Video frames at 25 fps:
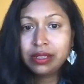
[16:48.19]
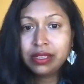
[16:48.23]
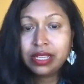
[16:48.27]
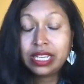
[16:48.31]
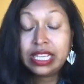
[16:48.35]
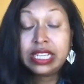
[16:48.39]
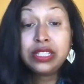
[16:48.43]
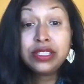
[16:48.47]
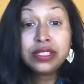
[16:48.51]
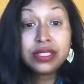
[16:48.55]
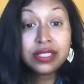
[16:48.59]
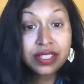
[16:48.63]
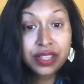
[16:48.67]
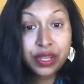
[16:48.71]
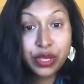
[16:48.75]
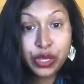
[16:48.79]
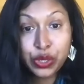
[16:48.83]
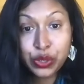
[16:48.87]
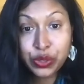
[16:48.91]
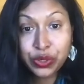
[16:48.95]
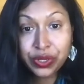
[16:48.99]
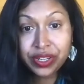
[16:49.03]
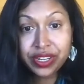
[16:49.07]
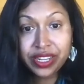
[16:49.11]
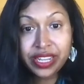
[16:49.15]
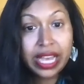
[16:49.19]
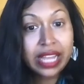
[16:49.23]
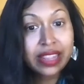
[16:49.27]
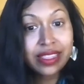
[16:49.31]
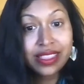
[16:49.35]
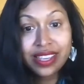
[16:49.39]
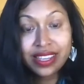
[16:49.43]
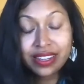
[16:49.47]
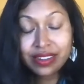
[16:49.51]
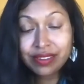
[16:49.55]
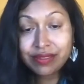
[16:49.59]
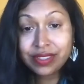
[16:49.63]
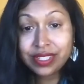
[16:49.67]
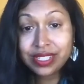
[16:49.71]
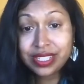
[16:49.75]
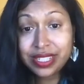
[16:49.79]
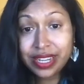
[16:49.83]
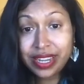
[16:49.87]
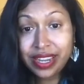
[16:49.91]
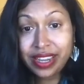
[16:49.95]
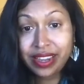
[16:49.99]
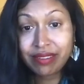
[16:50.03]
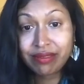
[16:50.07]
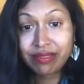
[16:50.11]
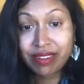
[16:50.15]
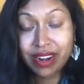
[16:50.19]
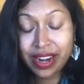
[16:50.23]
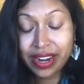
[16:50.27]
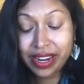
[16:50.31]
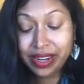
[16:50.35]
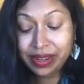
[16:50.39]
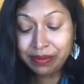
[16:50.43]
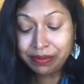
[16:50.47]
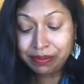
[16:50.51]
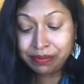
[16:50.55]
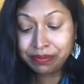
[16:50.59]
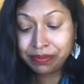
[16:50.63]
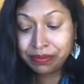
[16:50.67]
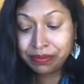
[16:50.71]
insecurity at the end of the day, right?